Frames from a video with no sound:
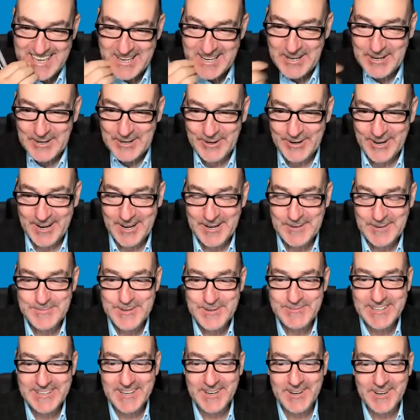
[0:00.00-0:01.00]
All right,
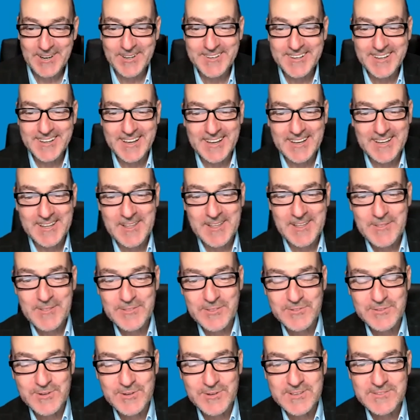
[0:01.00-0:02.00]
moving on.
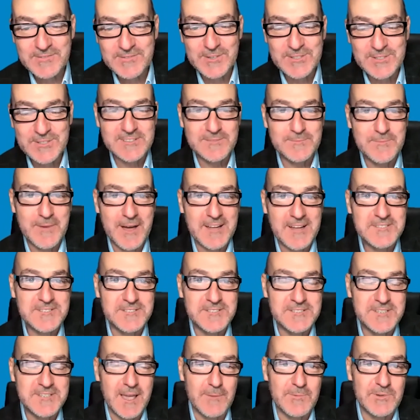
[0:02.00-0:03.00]
The 31st of March
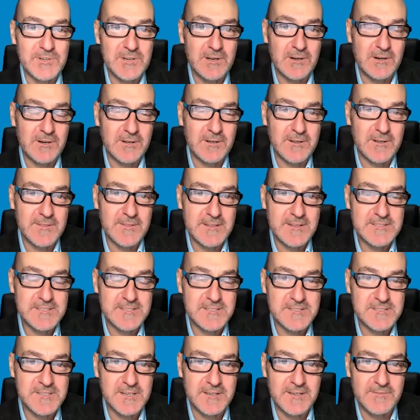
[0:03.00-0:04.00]
has come and gone, and that's
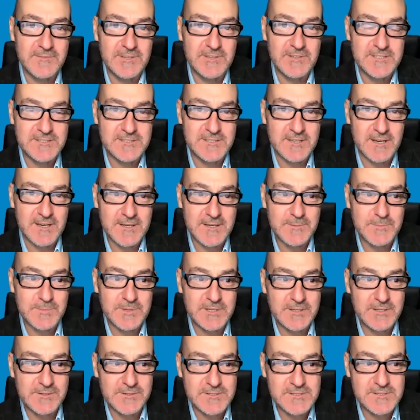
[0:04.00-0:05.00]
a significant date
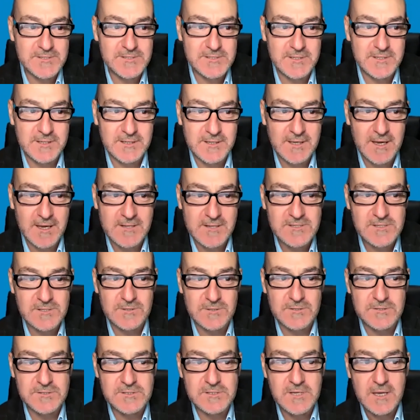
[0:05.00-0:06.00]
because
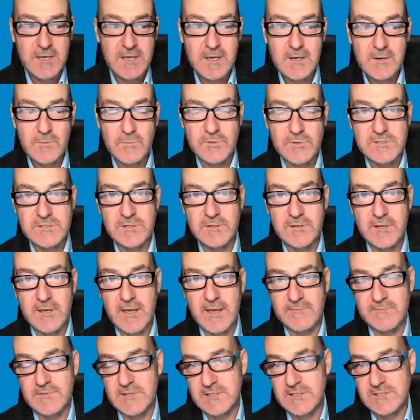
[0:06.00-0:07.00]
councils were due to
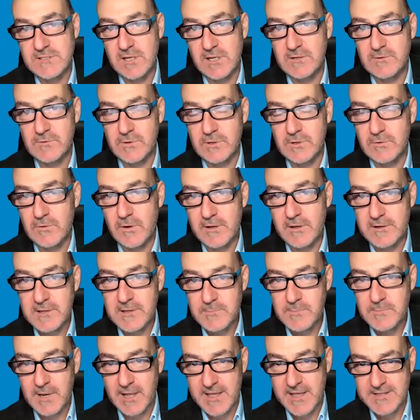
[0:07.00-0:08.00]
have their gender equality
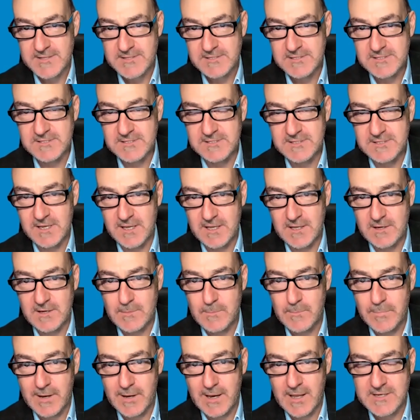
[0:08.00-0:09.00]
plans
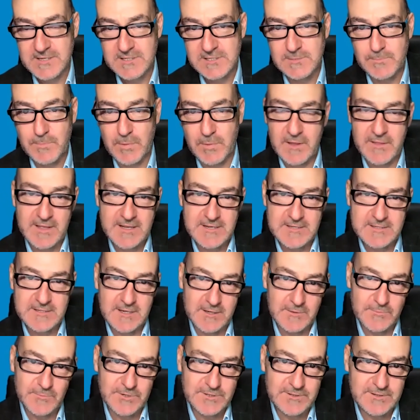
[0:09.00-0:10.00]
in place by that
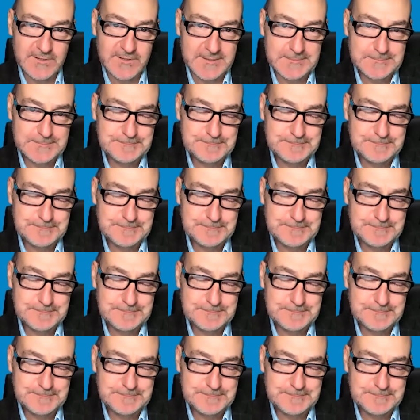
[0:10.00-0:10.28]
date, weren't they?